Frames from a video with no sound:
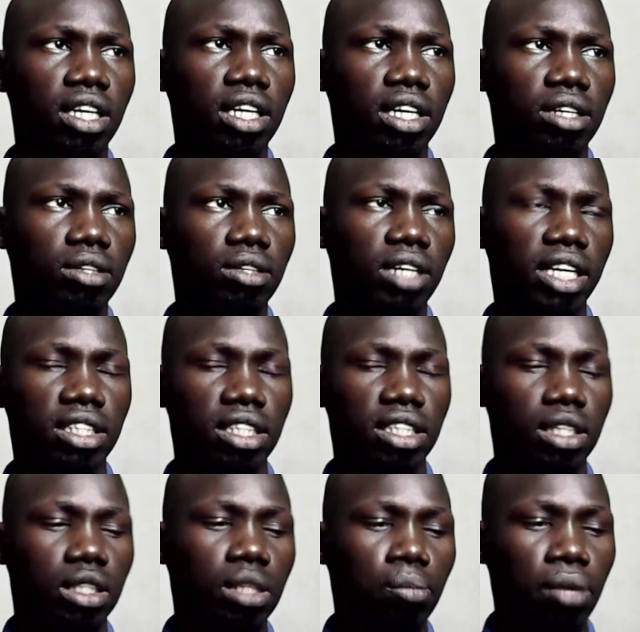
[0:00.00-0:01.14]
or uh, let
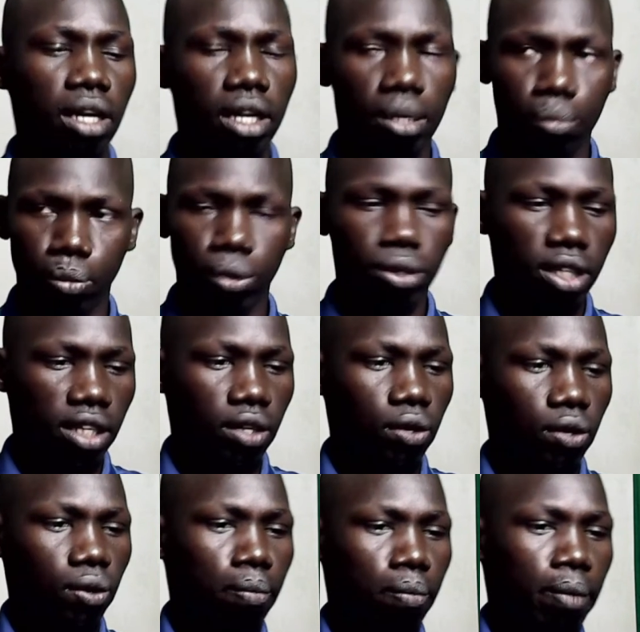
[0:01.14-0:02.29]
simply put in
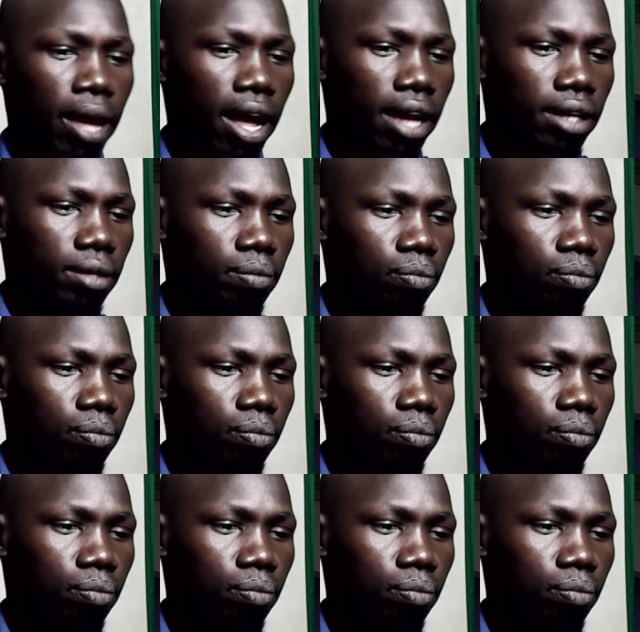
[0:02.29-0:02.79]
notepad,